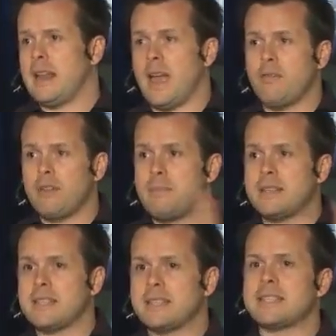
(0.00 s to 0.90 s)
Now, every
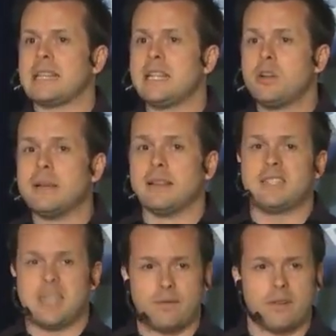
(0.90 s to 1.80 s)
business is a little
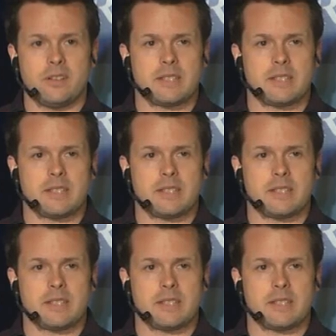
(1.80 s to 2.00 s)
bit different.